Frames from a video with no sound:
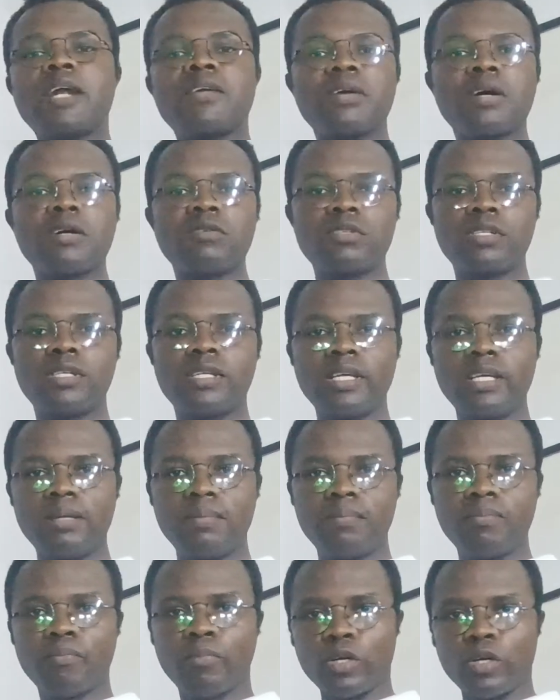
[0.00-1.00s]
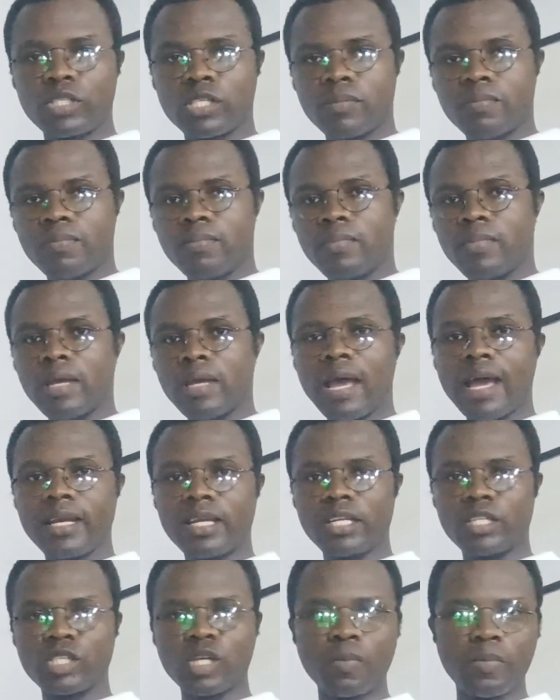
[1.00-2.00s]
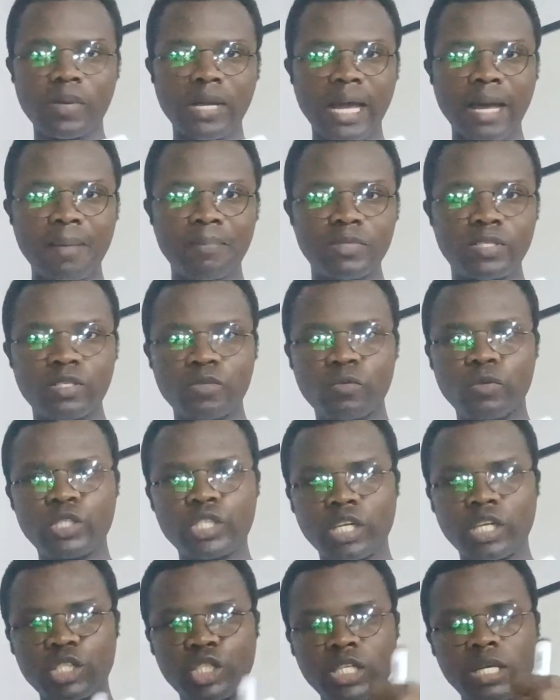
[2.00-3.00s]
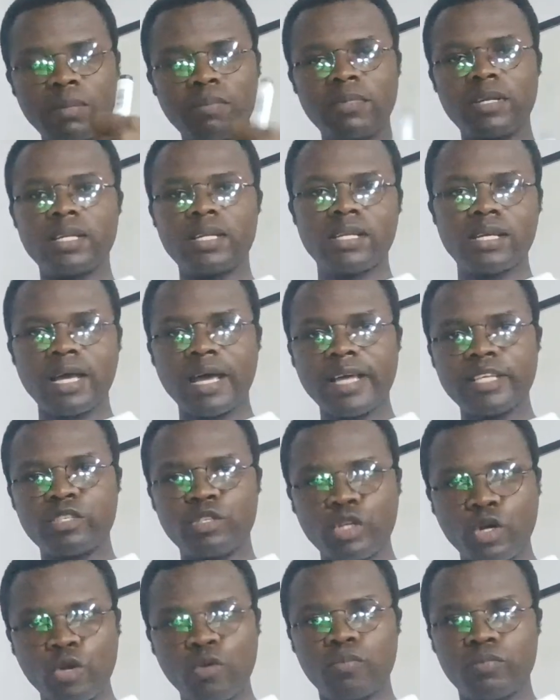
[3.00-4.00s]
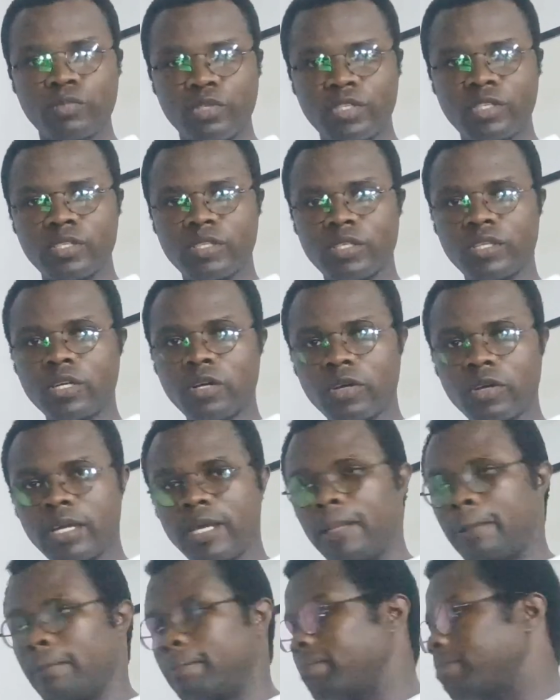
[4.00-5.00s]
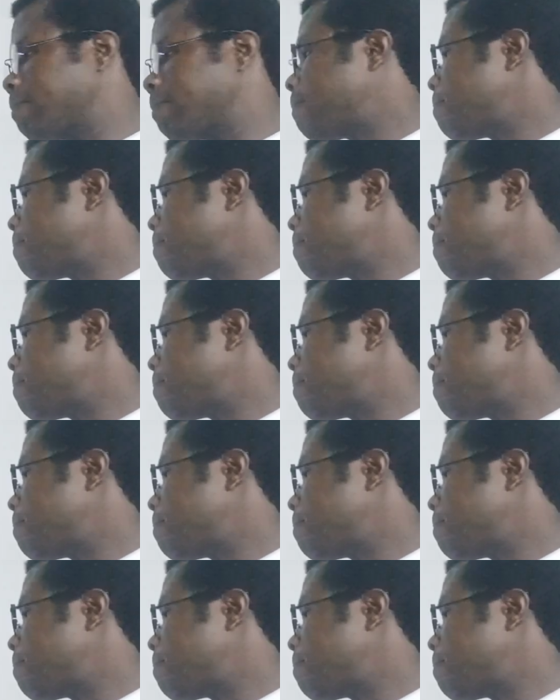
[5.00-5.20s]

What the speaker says: around the bottom and the top caps, which are shaped as domes. Okay.